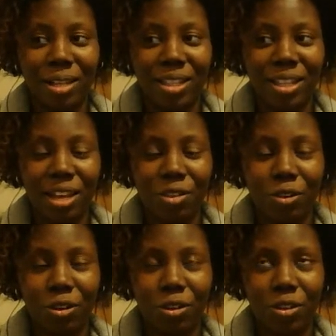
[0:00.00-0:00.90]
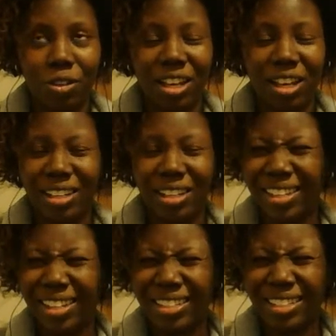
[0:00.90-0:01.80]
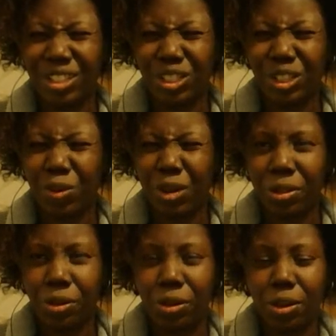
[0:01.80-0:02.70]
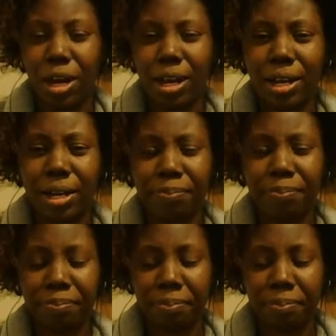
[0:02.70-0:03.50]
the other, I think I did two other